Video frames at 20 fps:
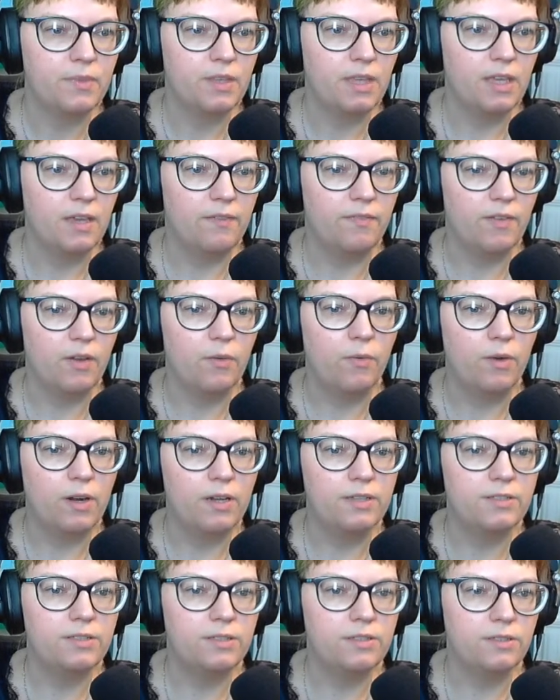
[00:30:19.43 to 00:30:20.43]
If I
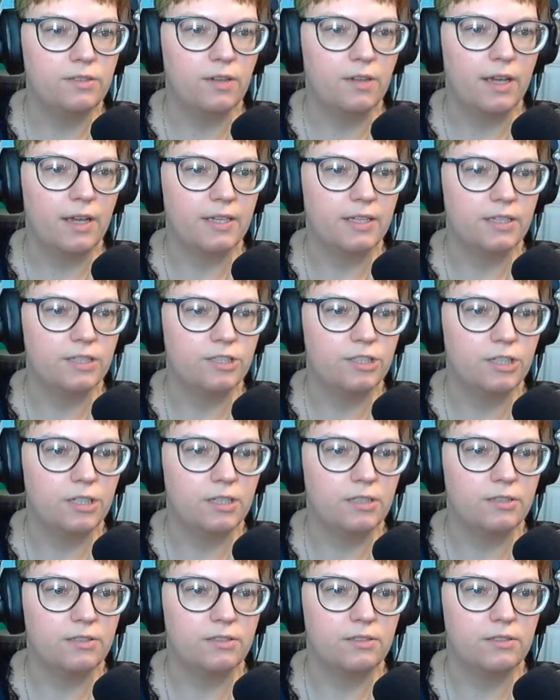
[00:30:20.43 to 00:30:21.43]
wanted to, I could
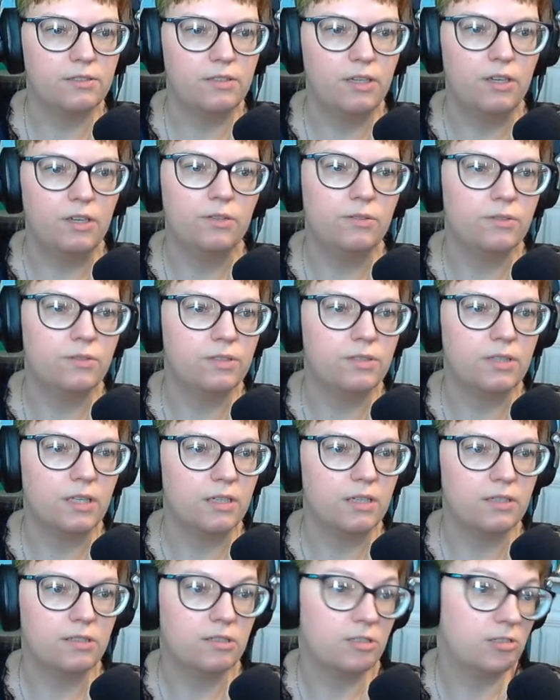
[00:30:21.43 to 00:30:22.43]
just use
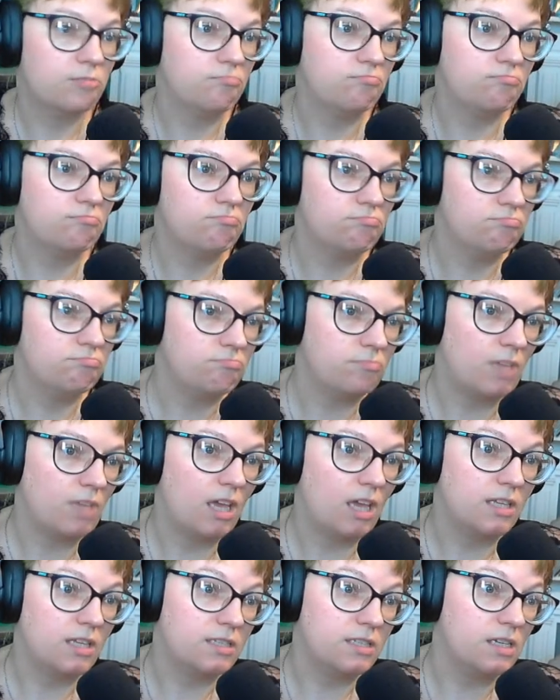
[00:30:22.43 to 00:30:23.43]
this
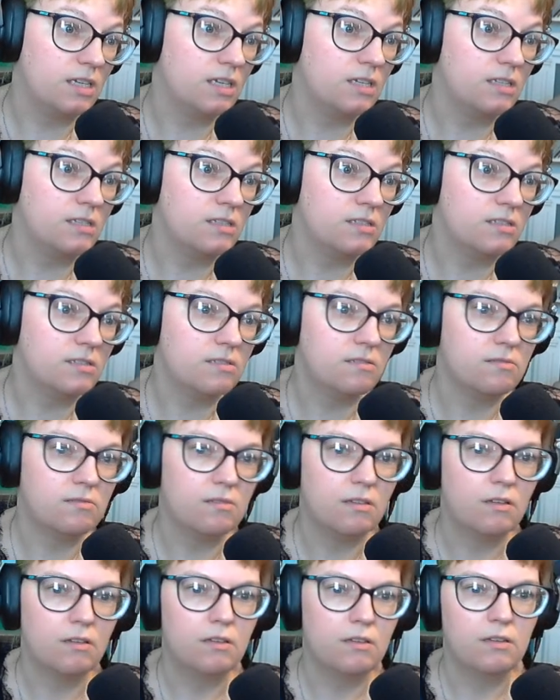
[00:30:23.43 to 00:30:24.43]
as is.
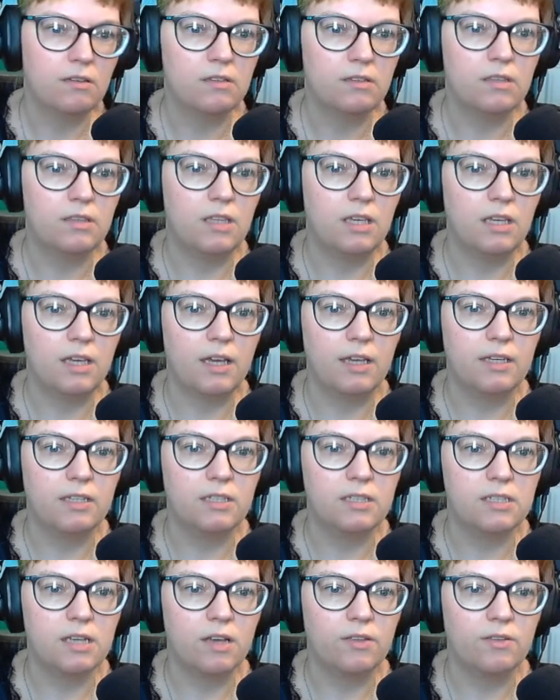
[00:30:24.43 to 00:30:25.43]
I
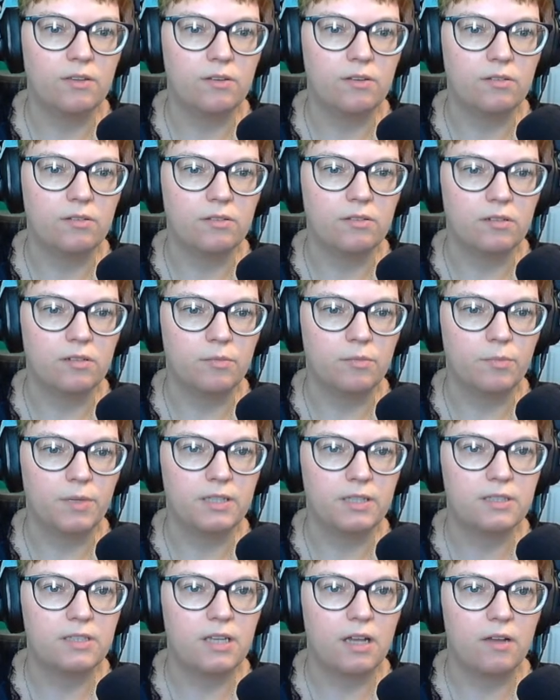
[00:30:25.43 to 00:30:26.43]
can download a little
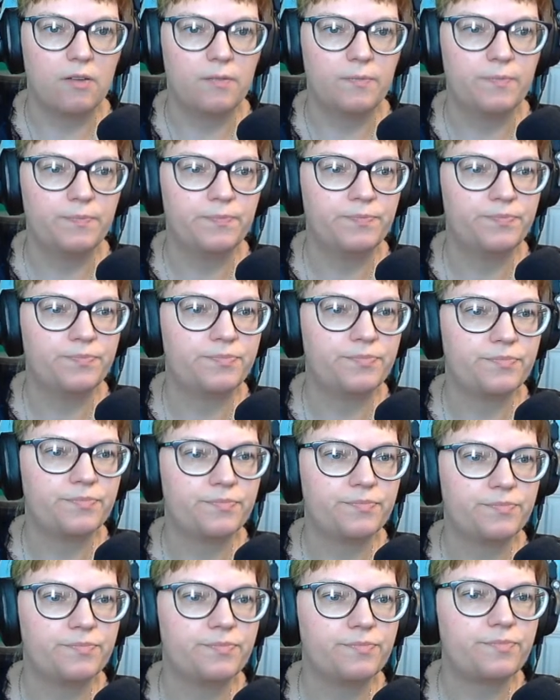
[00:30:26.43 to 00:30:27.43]
mix down.
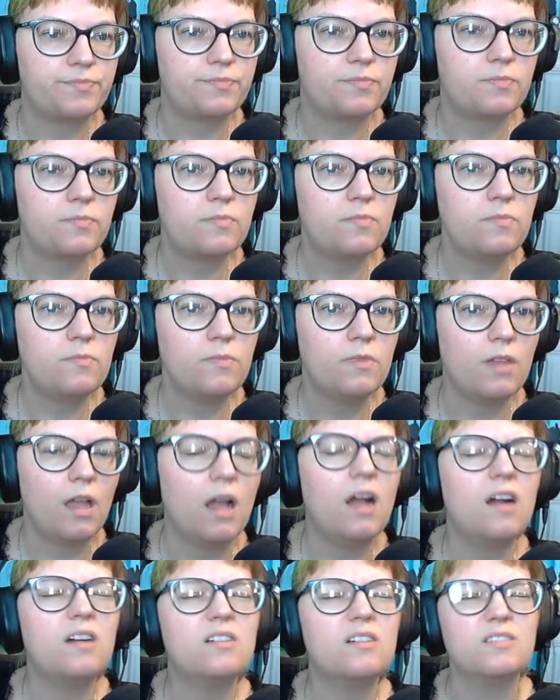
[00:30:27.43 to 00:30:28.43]

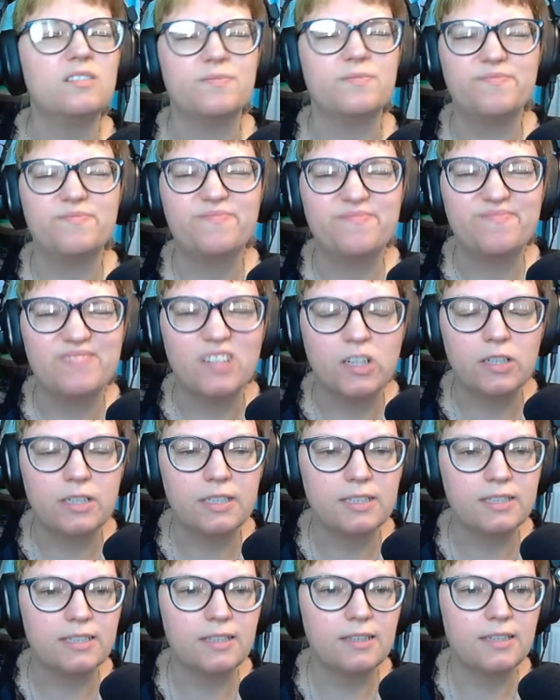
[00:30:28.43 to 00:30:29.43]
Oh, darn
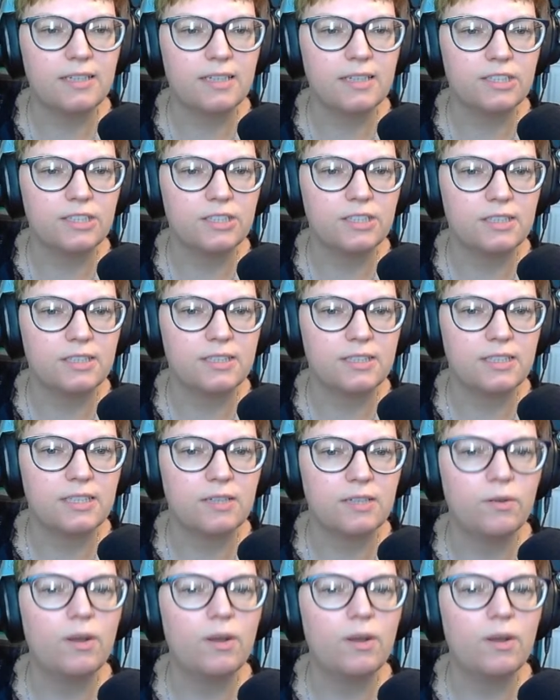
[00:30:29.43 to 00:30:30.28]
it. Something I should have done.